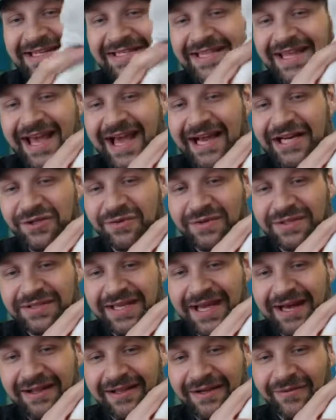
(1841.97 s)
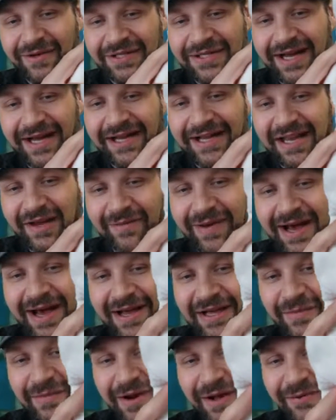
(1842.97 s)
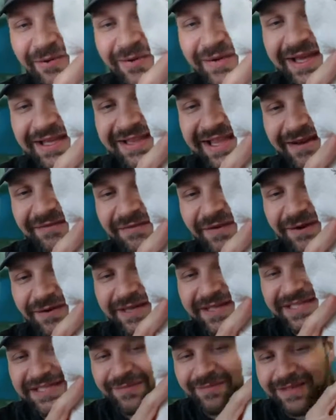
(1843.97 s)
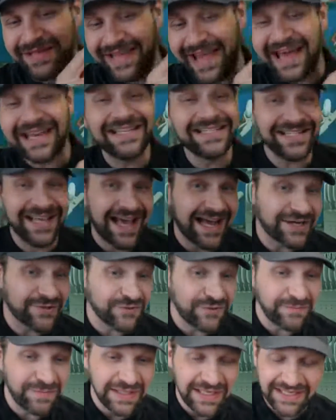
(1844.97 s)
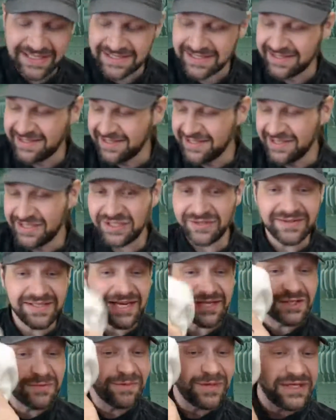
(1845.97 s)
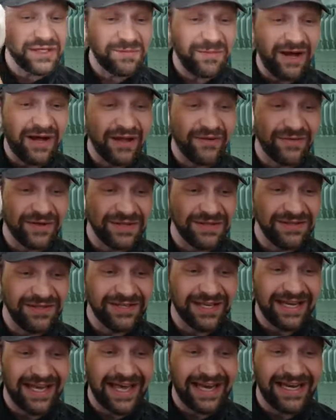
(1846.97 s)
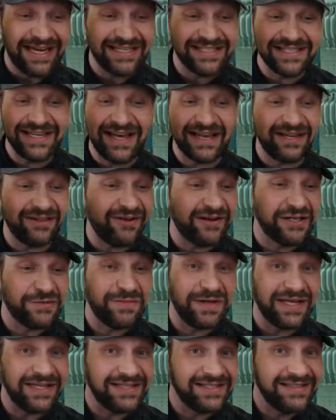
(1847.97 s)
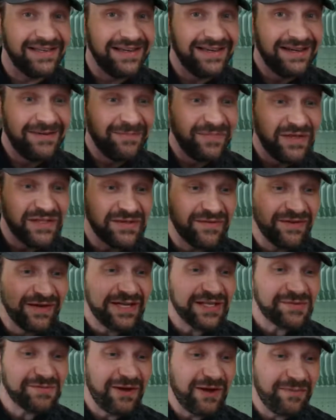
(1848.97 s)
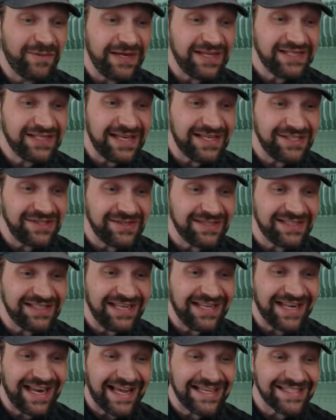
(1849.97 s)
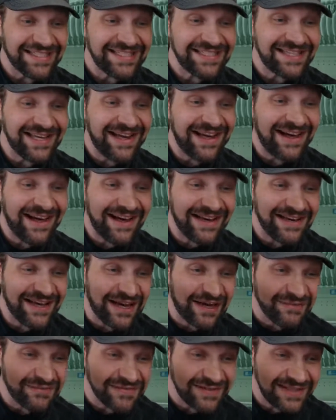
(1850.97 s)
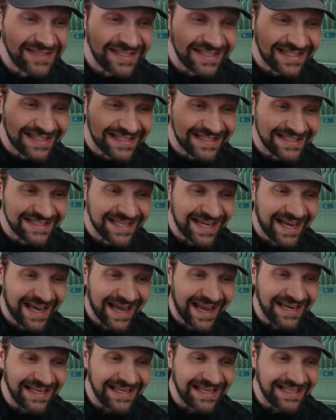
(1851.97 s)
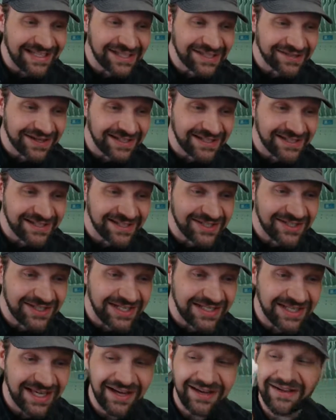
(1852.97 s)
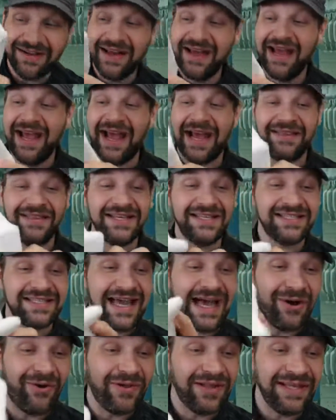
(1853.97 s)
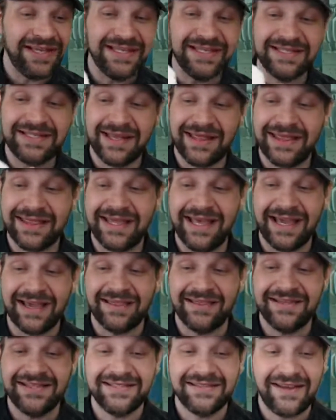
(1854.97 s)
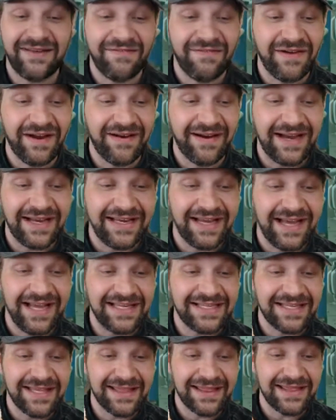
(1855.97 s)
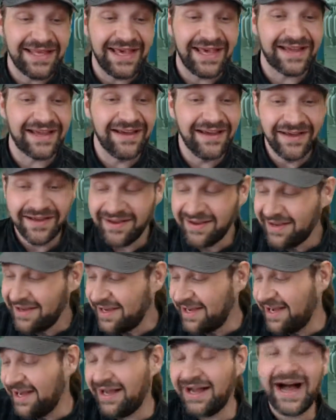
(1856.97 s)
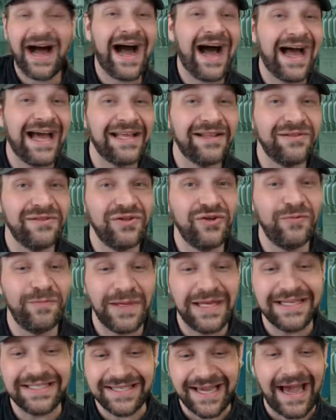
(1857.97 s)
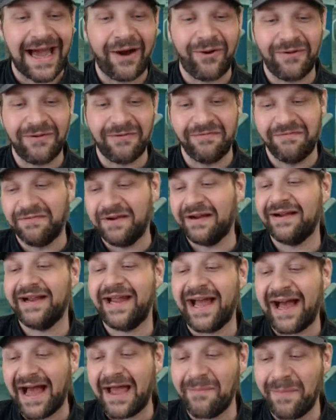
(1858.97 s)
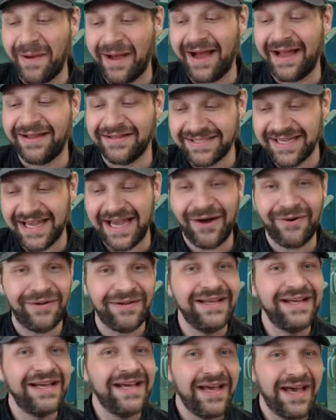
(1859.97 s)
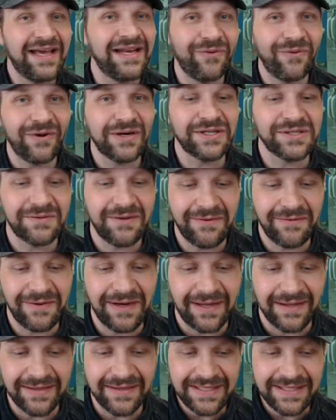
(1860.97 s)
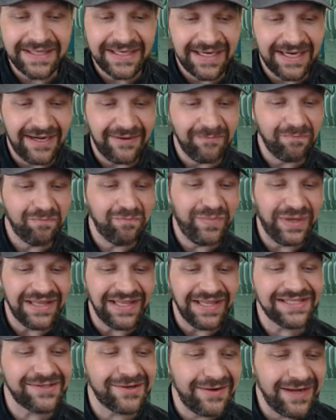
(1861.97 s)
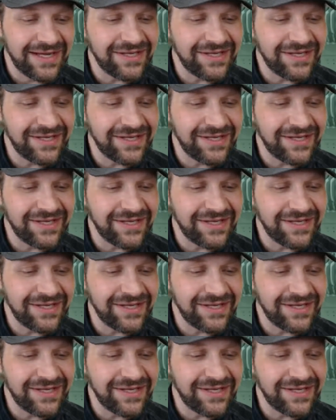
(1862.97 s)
is the actual toweling we're talking about. You probably won't get that focused, but that is the actual piece. So it's actually pretty small. If you're looking at it, it's not a large piece. There's a very small piece, and as you can see, it has a ton of little tiny straight stitch detail, and this towel is thick. This is a very nice, thick, high loopy towel, very high pile towel, and it works quite well. But let's go